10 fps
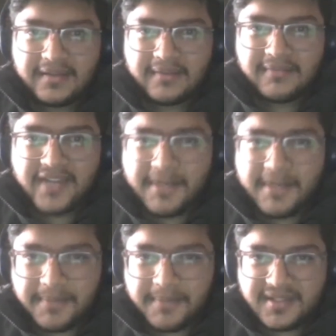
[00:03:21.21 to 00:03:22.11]
the real
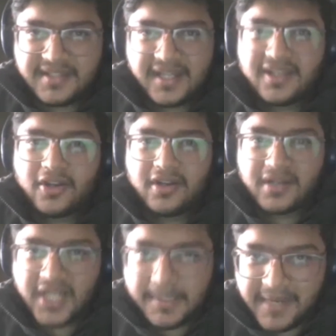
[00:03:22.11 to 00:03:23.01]
purpose is that your
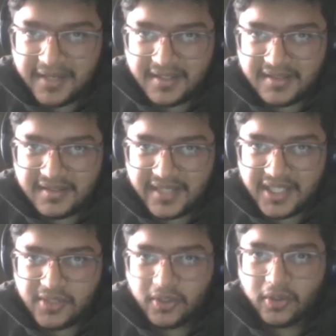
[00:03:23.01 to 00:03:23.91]
learning matters,
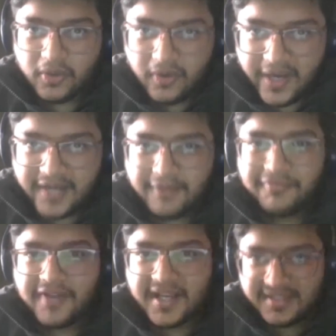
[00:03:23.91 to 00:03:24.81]
that you grow at a
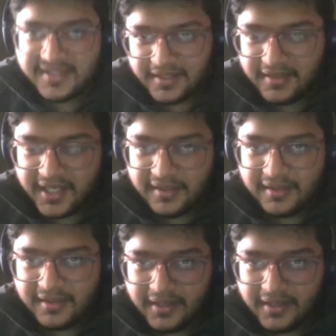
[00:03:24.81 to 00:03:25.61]
faster rate.